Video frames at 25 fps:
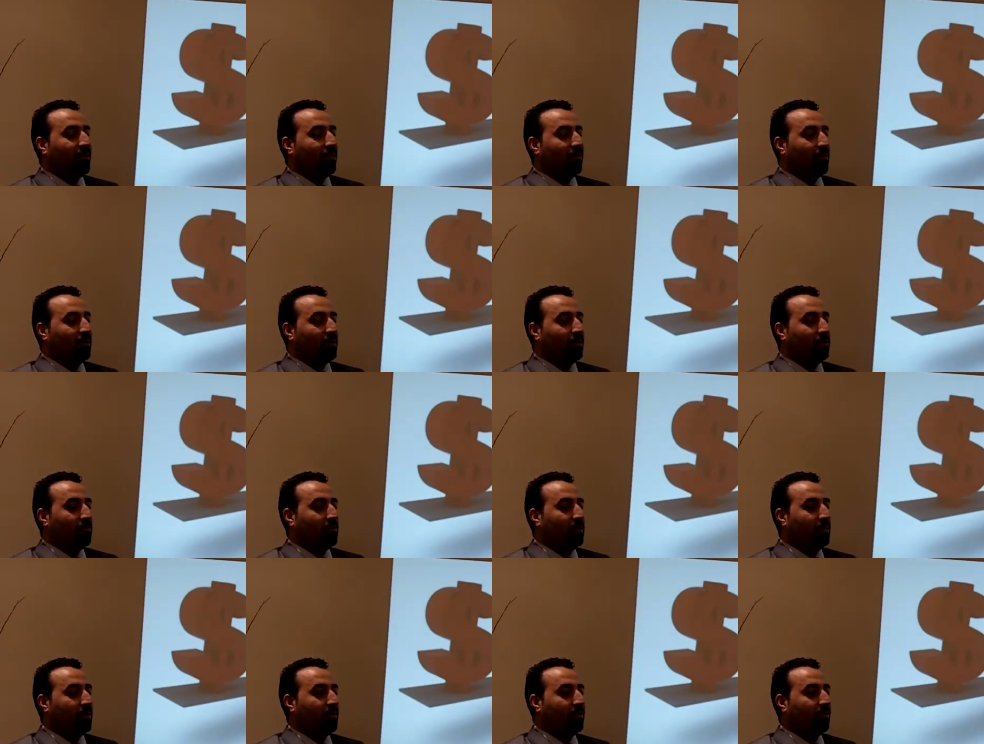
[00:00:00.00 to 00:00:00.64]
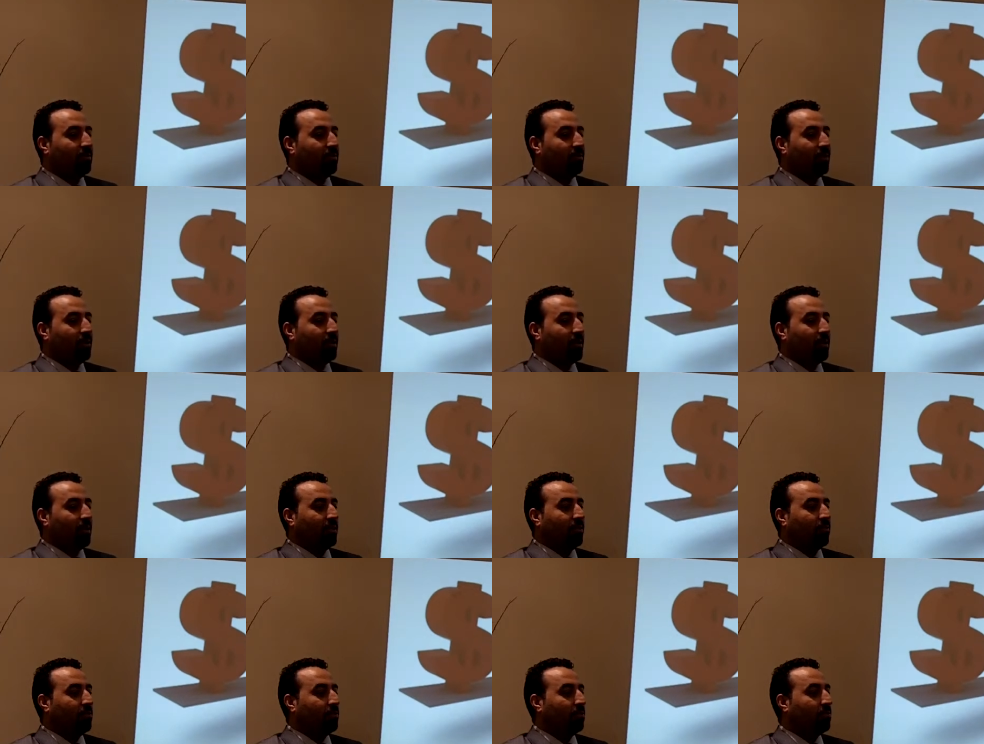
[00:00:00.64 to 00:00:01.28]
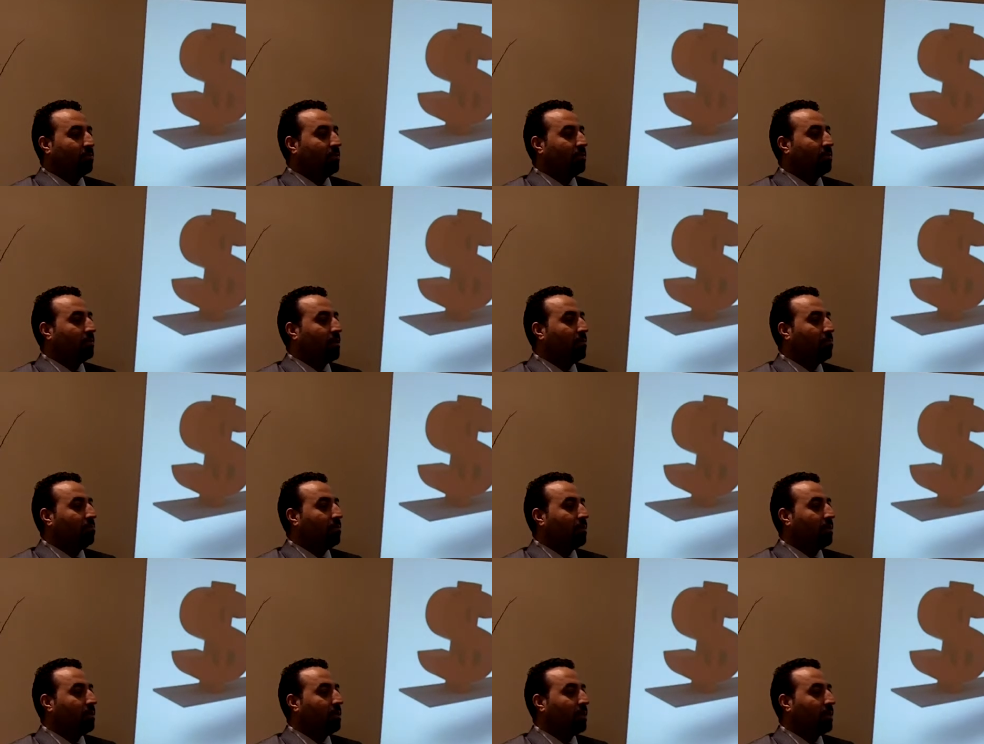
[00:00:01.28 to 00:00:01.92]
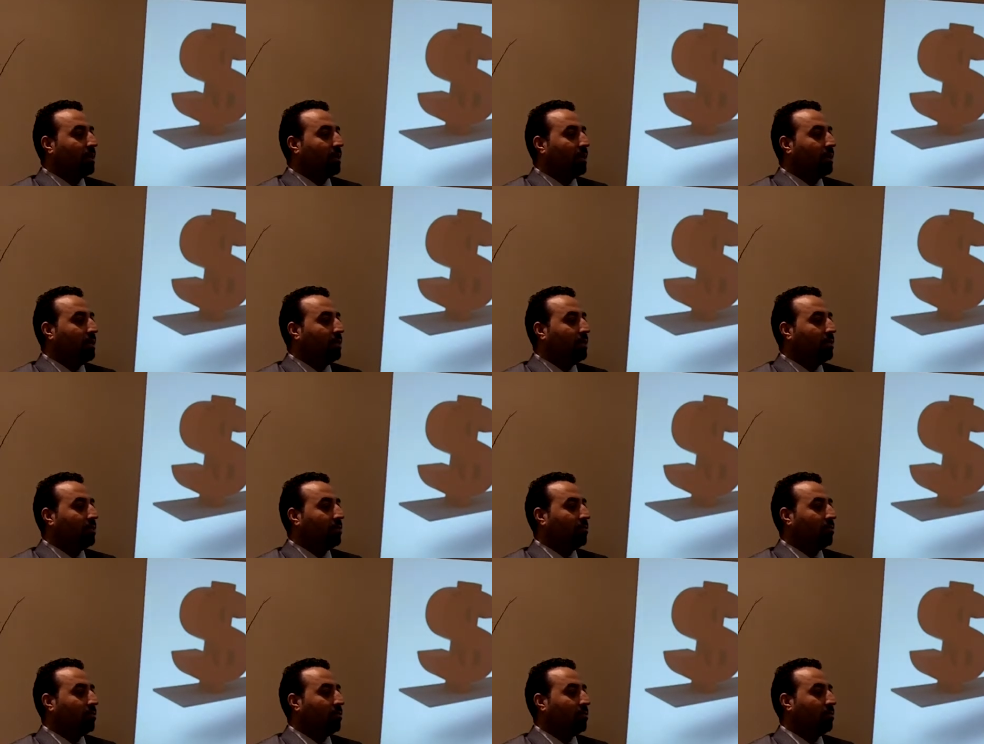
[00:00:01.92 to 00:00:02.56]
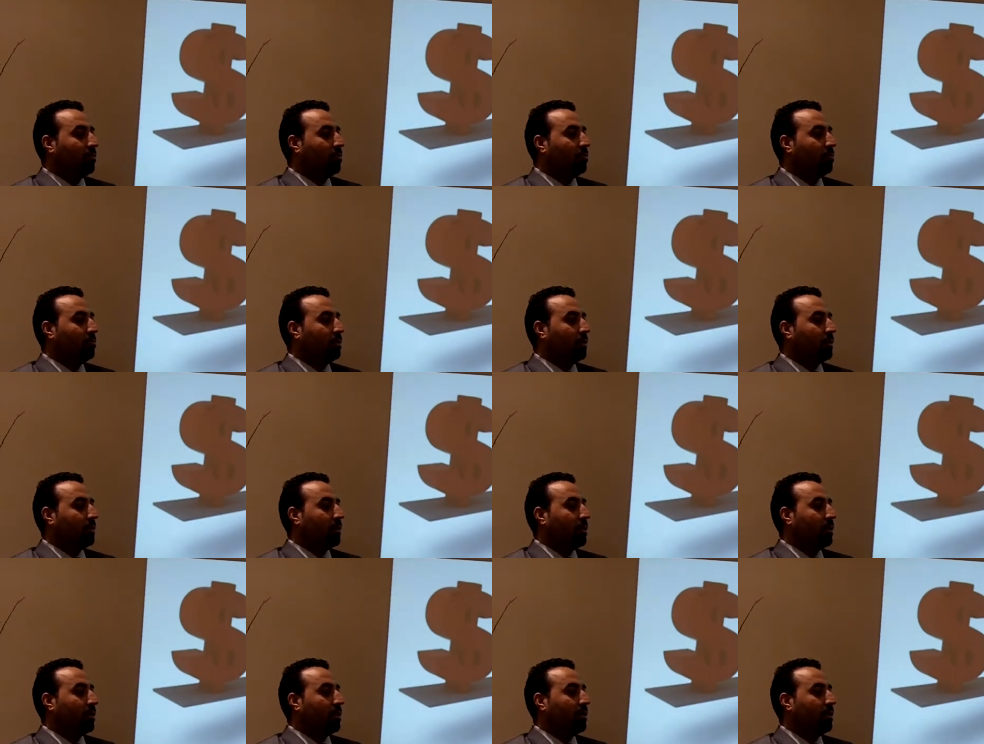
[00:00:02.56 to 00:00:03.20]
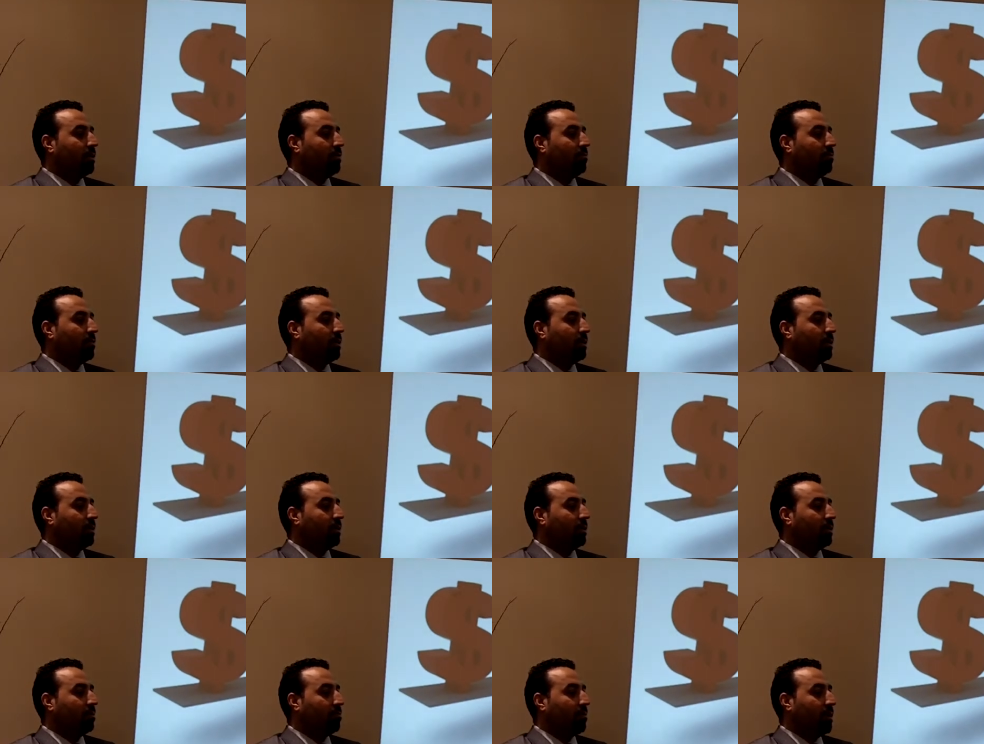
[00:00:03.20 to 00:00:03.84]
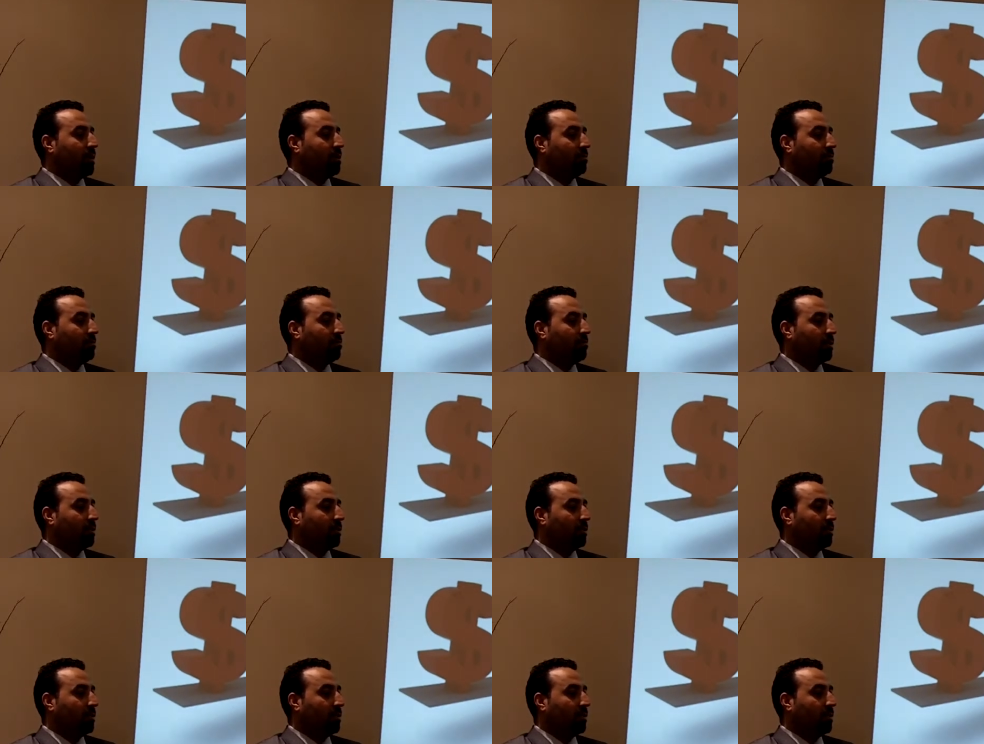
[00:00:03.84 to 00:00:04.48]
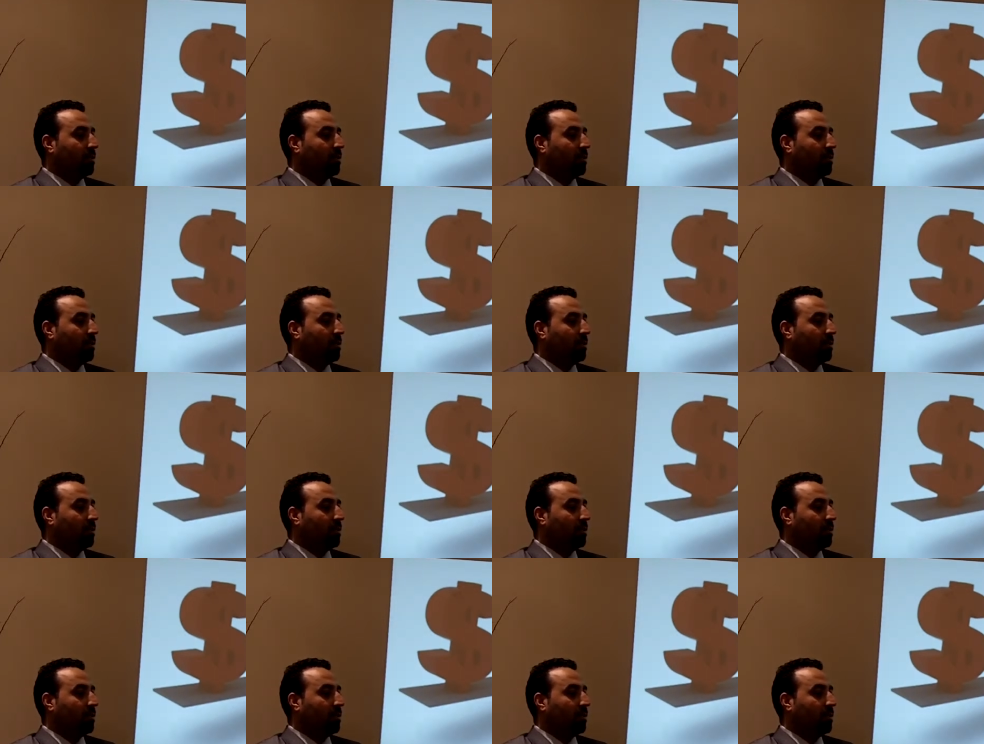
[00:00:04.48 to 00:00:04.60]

which means uh, it could be somebody related to you, but they're living in the basement.